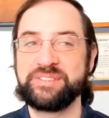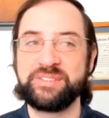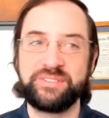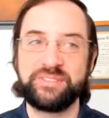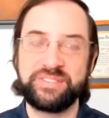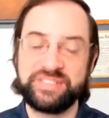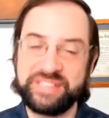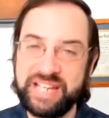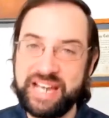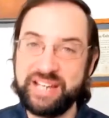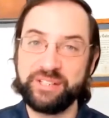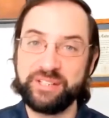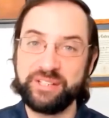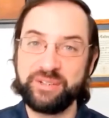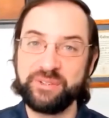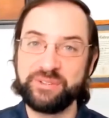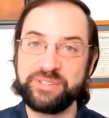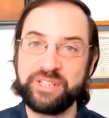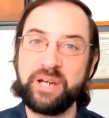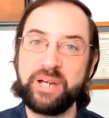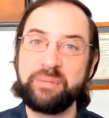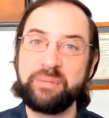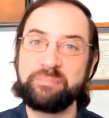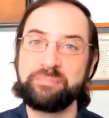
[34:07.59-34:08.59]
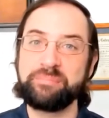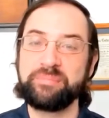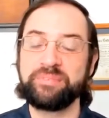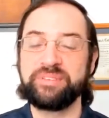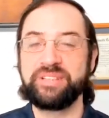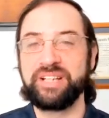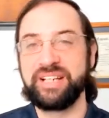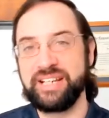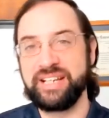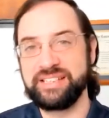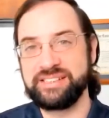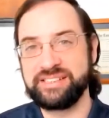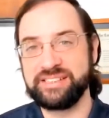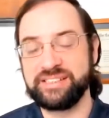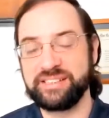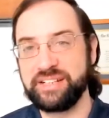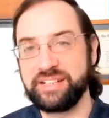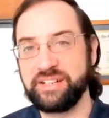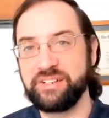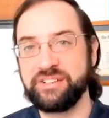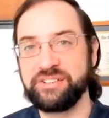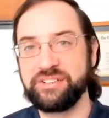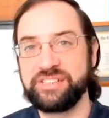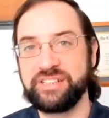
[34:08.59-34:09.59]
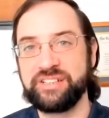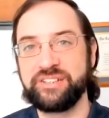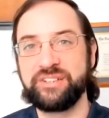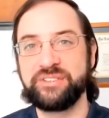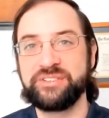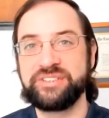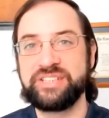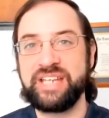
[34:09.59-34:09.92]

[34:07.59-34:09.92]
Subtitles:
And so the dollar goes up against the currency